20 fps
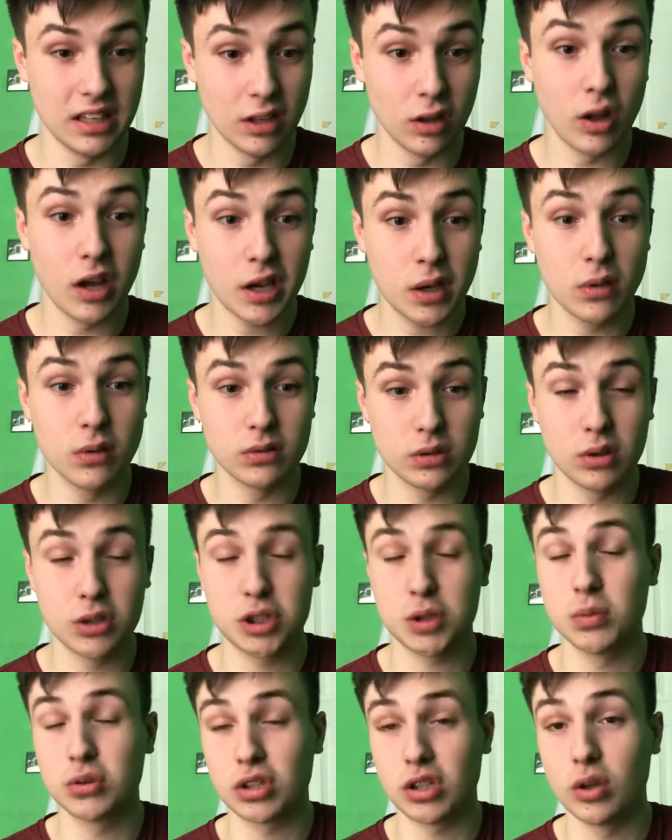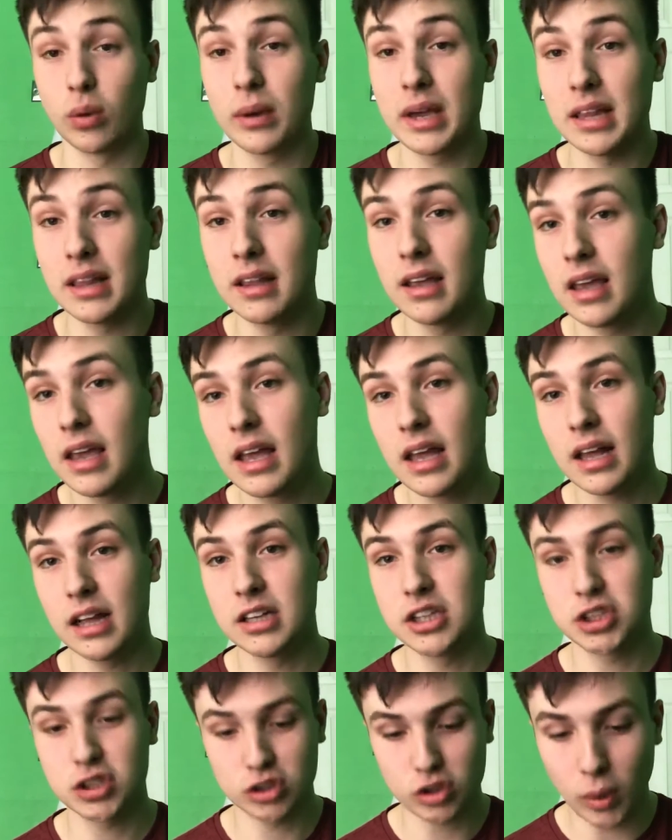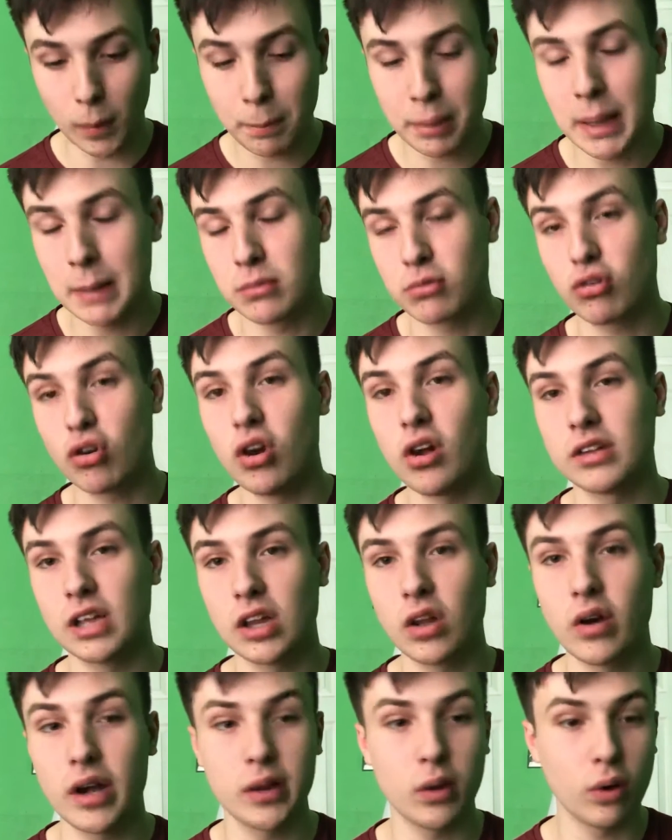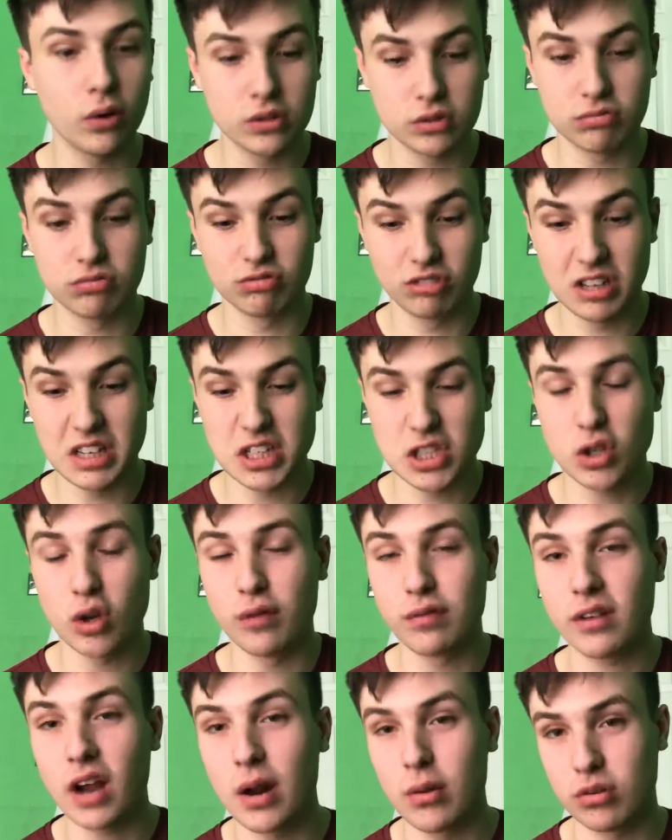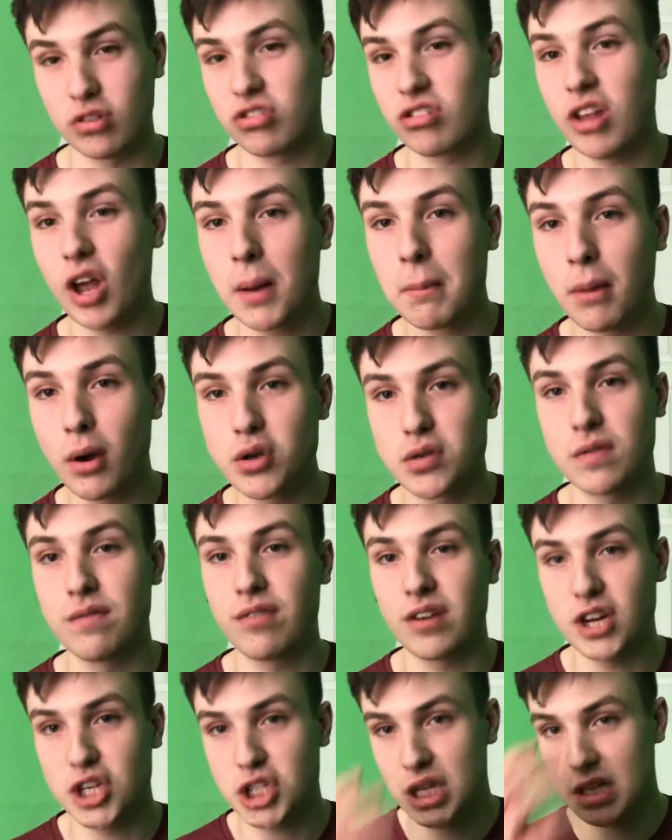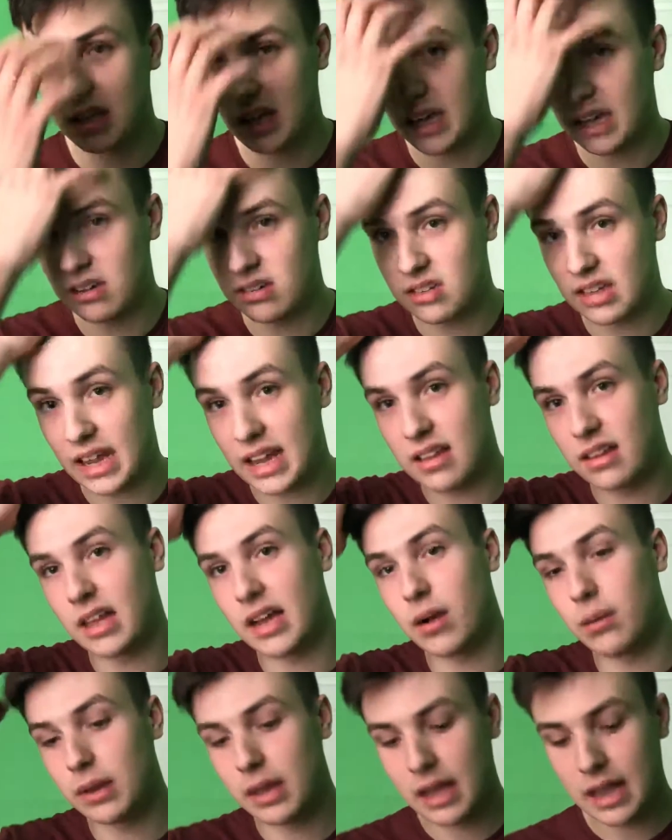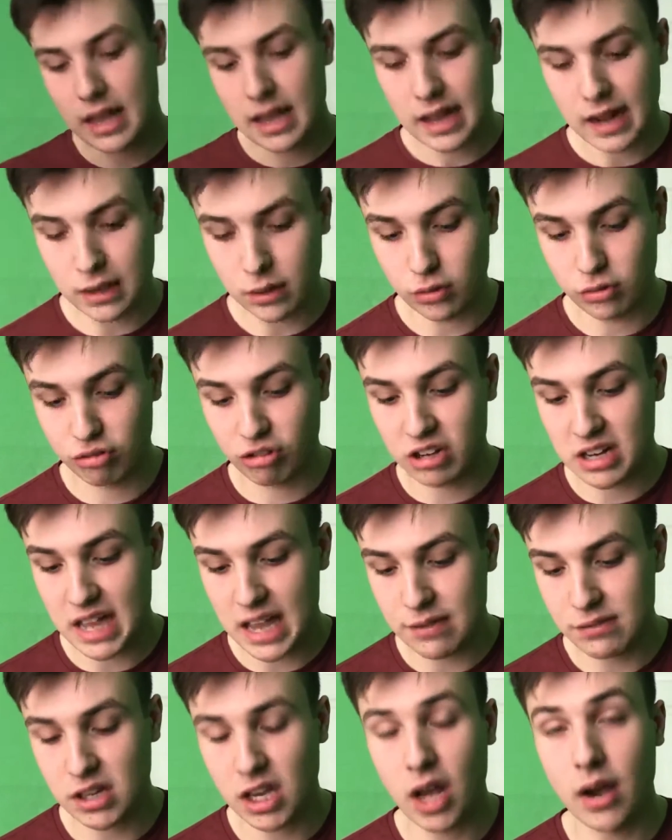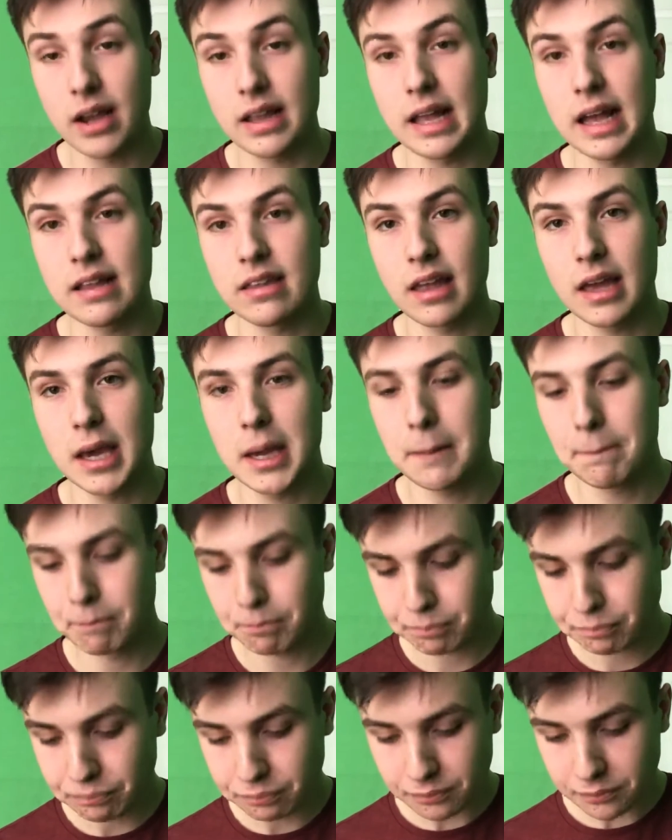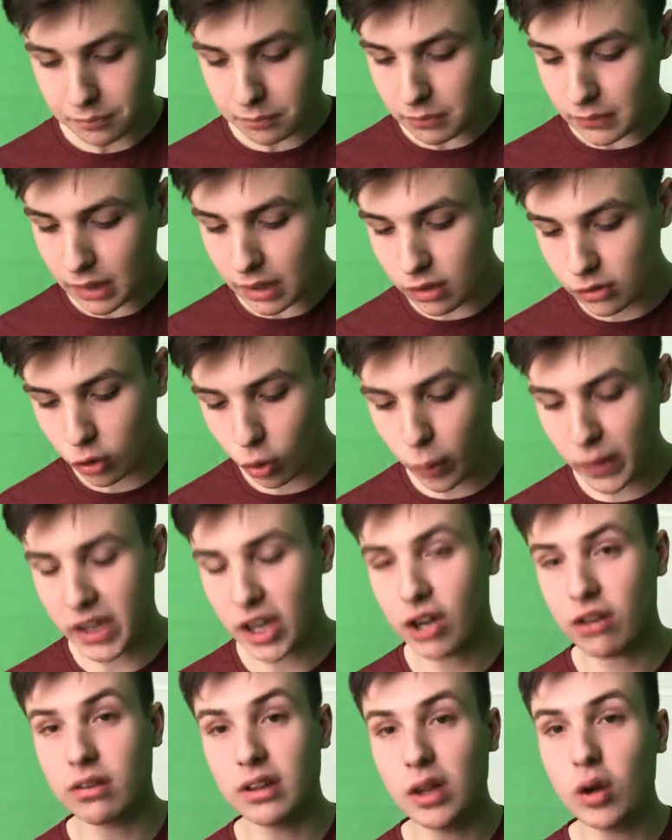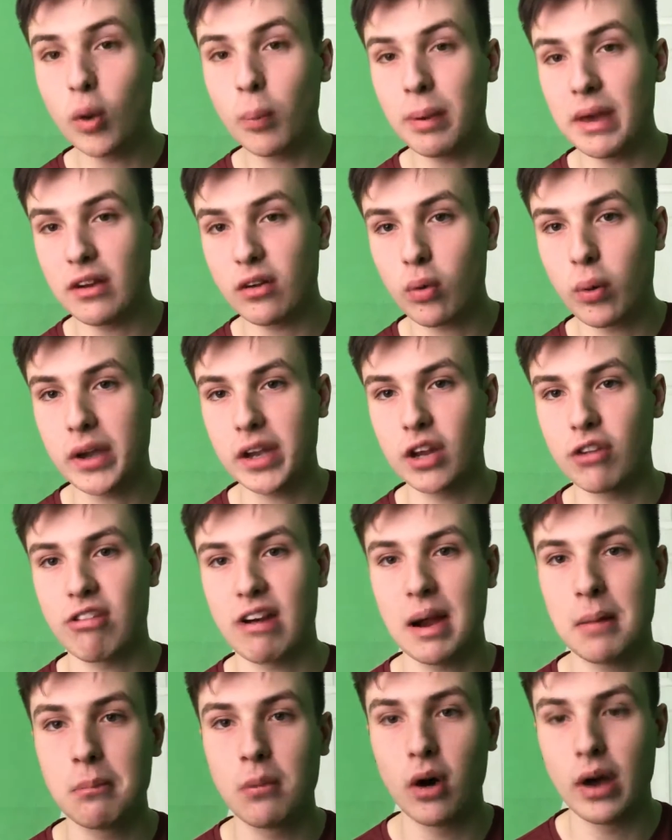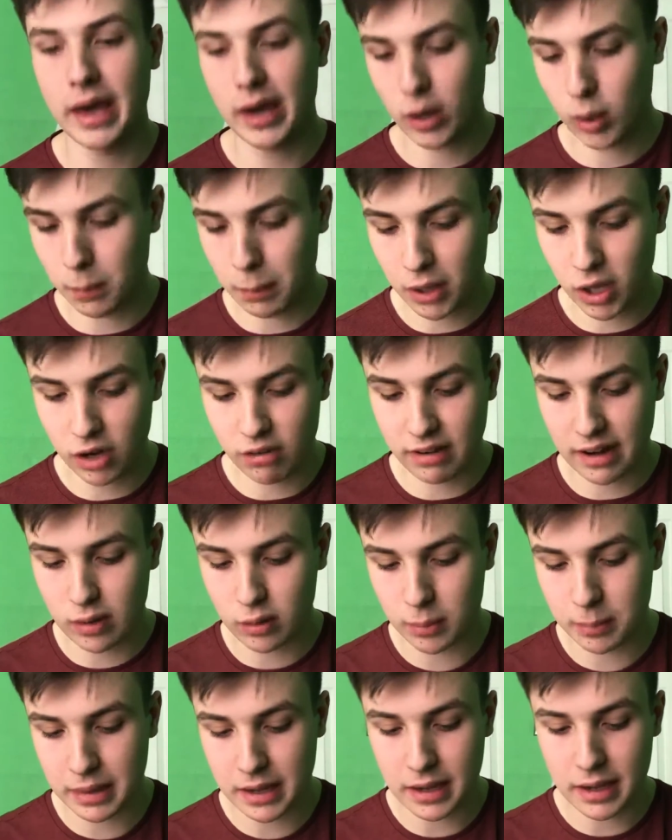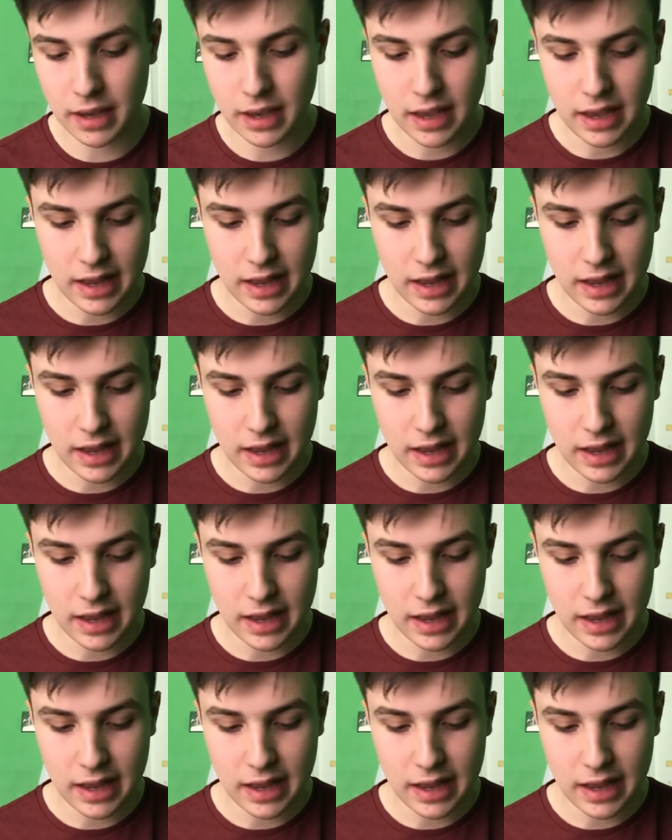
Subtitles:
it looked like she was going to win, and it's just got pipped right on the line on really soft going. It was a slow motion finish that day at Sandown, and it was really heavy going that day. A little bit of quicker ground might help her out a bit,